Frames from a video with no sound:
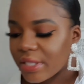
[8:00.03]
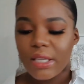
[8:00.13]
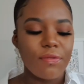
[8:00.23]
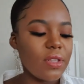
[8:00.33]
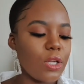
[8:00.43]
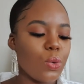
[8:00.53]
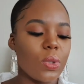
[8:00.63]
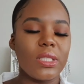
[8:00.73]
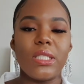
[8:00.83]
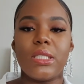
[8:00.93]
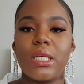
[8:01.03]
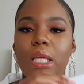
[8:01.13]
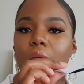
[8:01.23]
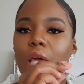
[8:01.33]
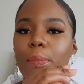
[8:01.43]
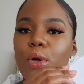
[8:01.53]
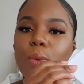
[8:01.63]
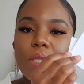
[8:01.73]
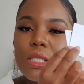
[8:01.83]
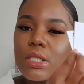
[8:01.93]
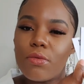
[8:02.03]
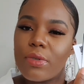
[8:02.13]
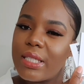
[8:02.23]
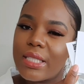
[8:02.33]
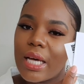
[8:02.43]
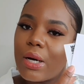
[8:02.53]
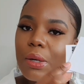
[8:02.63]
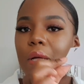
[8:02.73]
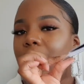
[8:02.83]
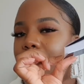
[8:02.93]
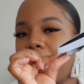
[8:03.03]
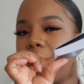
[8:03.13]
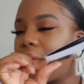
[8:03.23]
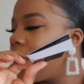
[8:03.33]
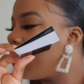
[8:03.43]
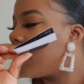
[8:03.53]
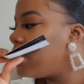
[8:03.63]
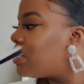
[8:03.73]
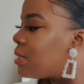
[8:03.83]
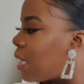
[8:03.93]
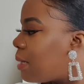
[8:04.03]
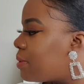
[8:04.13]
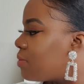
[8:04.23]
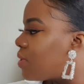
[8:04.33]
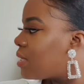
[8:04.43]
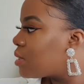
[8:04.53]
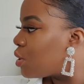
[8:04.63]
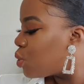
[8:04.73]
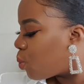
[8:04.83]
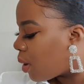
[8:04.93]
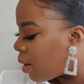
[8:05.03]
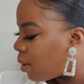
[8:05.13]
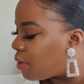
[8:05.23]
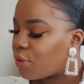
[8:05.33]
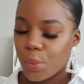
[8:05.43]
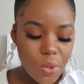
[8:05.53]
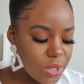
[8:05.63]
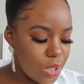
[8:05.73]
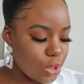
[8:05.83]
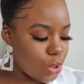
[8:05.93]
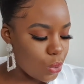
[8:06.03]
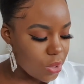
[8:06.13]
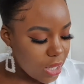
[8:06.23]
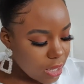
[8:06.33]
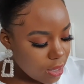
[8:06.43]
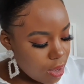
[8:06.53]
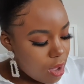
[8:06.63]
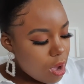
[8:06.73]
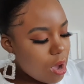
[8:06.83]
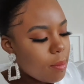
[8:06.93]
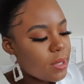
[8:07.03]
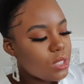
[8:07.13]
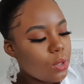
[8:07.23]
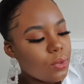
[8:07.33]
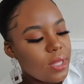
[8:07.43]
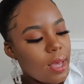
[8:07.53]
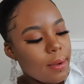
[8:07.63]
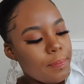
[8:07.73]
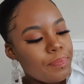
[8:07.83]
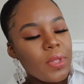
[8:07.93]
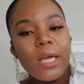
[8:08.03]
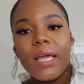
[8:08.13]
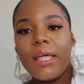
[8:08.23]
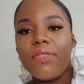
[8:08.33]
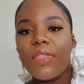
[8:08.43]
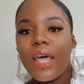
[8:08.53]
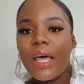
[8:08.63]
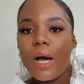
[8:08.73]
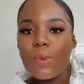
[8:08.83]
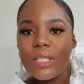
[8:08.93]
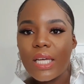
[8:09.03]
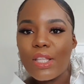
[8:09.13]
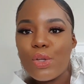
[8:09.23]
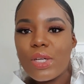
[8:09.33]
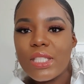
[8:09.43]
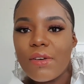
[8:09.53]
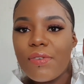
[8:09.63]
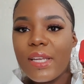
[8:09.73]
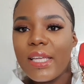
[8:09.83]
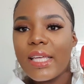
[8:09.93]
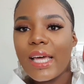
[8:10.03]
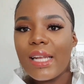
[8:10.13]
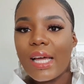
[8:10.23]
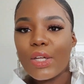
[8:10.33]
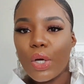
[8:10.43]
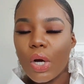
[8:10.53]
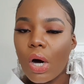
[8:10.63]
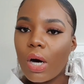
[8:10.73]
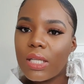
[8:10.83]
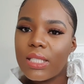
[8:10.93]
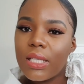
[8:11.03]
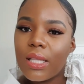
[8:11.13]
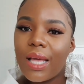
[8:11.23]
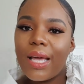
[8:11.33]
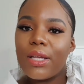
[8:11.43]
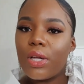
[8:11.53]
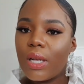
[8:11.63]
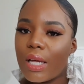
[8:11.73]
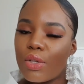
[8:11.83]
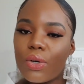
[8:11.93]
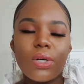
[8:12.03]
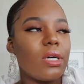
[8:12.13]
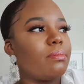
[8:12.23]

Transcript: it's something that you wanted to keep or you wanted to resell, maybe keep these types of things as well if you wanted to do that. So yeah, in there I would say that you could definitely get like your cards in there, your